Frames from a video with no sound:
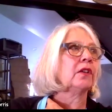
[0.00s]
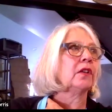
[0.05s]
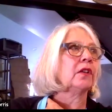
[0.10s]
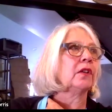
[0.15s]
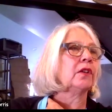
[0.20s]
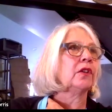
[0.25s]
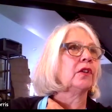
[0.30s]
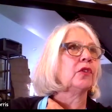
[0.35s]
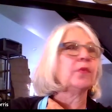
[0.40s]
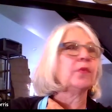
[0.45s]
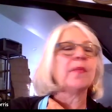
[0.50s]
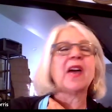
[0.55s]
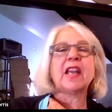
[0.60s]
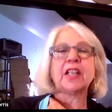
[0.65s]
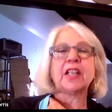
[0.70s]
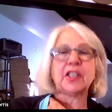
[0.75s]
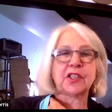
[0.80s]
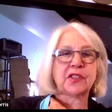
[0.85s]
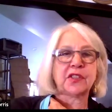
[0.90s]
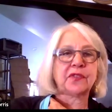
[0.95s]
new
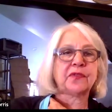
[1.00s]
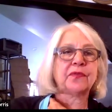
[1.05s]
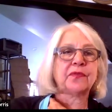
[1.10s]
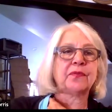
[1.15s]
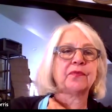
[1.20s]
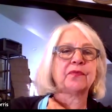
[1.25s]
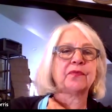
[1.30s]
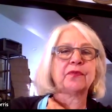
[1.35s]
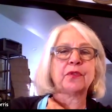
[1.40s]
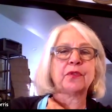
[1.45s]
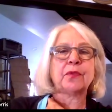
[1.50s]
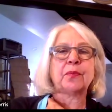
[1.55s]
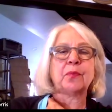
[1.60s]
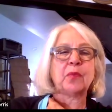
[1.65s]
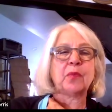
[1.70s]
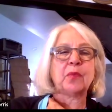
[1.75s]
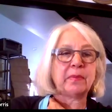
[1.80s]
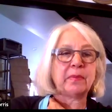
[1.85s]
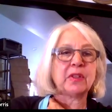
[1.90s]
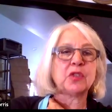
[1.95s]
models for
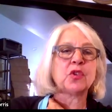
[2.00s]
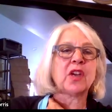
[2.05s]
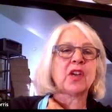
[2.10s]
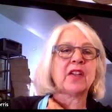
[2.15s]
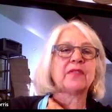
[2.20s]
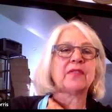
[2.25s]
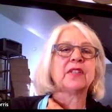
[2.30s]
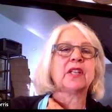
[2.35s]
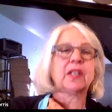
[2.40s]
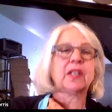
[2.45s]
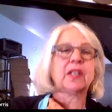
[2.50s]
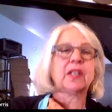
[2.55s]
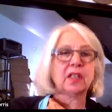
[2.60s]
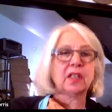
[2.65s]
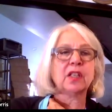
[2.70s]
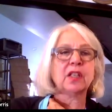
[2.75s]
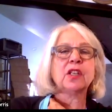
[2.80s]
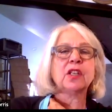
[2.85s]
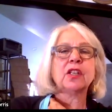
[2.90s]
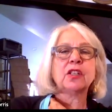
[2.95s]
women traveling,
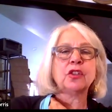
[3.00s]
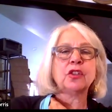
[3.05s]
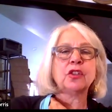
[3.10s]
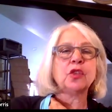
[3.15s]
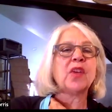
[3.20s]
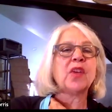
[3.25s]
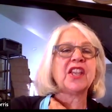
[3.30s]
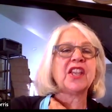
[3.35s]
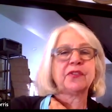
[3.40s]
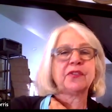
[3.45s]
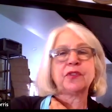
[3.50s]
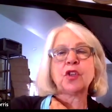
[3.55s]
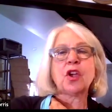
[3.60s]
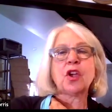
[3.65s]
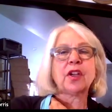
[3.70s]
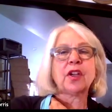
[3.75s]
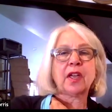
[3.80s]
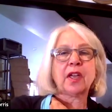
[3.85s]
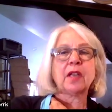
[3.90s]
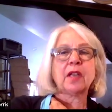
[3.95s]
new ways of
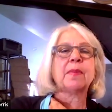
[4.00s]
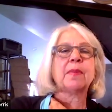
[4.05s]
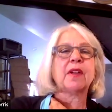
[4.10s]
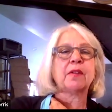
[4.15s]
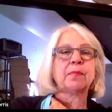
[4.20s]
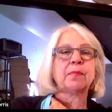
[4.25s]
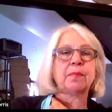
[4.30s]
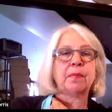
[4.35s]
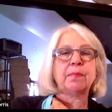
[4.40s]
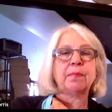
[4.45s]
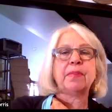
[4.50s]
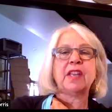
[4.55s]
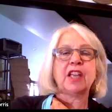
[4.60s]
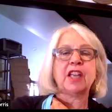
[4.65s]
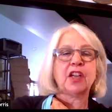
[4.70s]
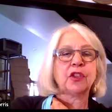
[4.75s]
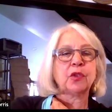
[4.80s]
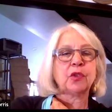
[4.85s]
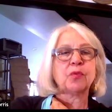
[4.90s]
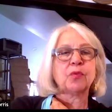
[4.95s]
talking about being
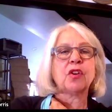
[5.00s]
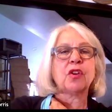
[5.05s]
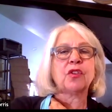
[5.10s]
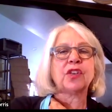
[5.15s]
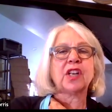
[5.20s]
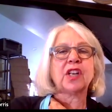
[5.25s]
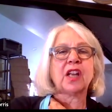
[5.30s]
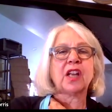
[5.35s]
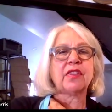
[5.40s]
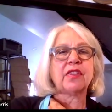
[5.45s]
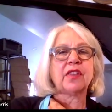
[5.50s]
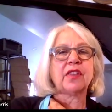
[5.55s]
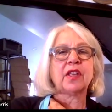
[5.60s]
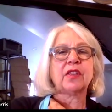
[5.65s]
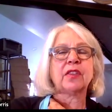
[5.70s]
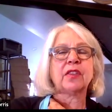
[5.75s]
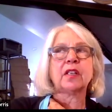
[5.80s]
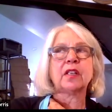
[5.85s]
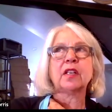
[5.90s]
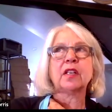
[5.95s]
on the road. And I
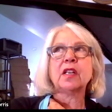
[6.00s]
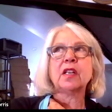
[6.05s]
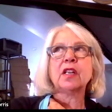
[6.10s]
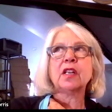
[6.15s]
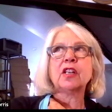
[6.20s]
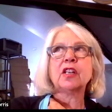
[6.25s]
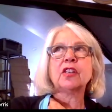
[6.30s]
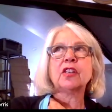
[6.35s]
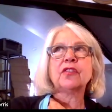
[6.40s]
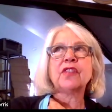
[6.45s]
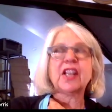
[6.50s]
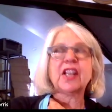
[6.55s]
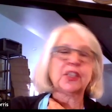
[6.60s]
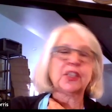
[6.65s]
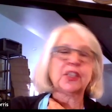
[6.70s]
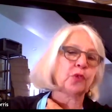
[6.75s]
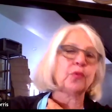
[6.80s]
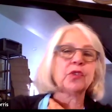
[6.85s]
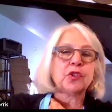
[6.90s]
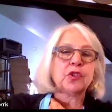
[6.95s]
think that that's
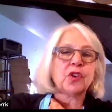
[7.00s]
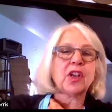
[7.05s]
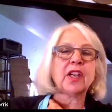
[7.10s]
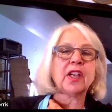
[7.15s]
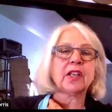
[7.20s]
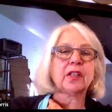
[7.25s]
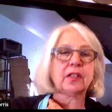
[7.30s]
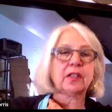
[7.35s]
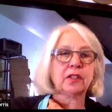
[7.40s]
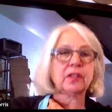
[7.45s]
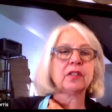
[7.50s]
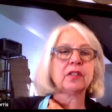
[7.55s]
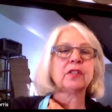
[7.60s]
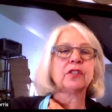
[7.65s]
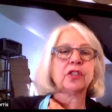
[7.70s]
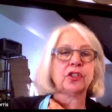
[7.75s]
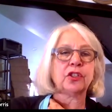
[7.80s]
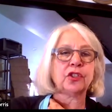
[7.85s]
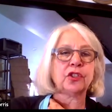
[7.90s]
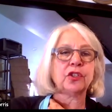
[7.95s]
what we're trying
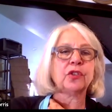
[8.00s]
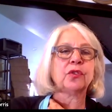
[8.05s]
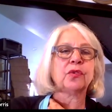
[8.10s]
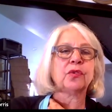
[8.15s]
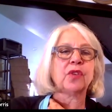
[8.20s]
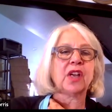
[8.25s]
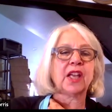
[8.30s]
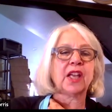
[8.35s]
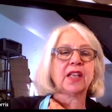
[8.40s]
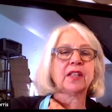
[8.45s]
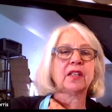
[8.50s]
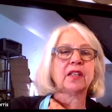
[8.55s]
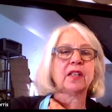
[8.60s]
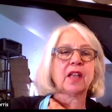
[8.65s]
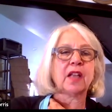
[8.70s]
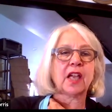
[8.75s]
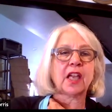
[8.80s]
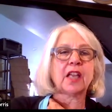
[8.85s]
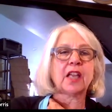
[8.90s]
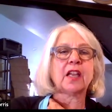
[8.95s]
to do. And
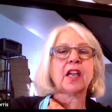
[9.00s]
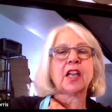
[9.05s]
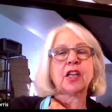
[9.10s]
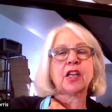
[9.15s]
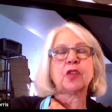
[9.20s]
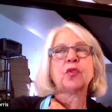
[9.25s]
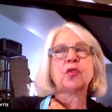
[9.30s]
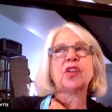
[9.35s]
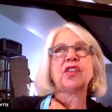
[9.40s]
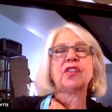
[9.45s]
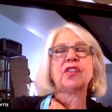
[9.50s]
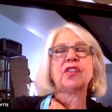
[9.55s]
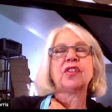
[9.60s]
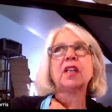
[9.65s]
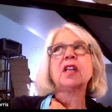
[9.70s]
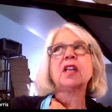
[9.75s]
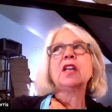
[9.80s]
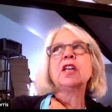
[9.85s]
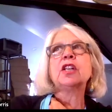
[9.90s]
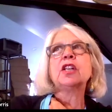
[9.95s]
I, I agree that,
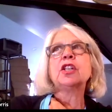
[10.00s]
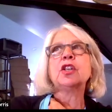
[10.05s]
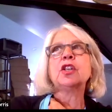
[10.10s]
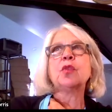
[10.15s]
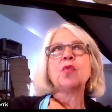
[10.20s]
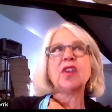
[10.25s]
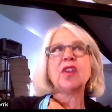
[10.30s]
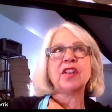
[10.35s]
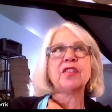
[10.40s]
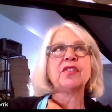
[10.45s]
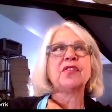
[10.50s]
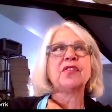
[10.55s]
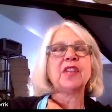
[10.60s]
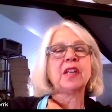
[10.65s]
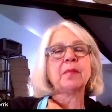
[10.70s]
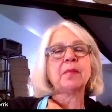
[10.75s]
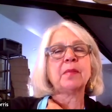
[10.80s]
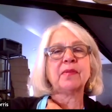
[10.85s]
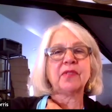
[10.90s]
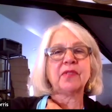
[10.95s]
you know, one of the
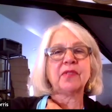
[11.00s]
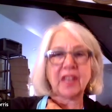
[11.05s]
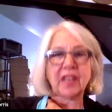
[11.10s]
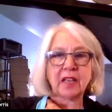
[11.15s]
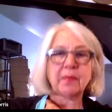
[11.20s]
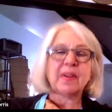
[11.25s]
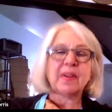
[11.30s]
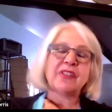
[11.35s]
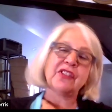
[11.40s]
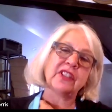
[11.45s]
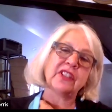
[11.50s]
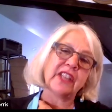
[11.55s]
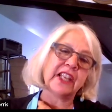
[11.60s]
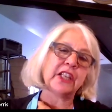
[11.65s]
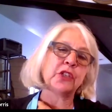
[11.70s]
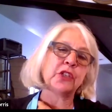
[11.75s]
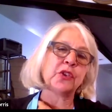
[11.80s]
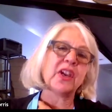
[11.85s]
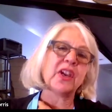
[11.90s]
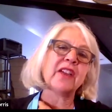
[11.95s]
thing, thing about the
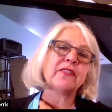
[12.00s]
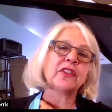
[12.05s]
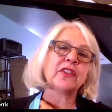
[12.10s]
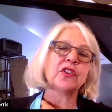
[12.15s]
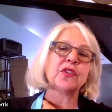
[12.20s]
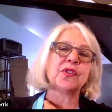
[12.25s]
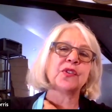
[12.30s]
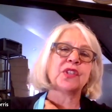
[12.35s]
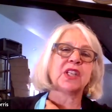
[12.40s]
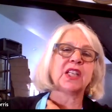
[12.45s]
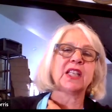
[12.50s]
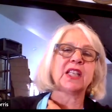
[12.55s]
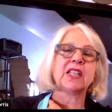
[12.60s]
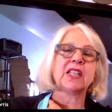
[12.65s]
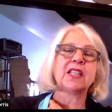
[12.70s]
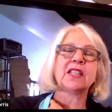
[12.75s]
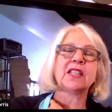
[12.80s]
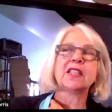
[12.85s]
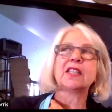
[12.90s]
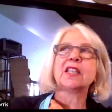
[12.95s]
lady travelers
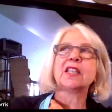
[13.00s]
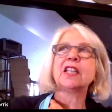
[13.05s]
is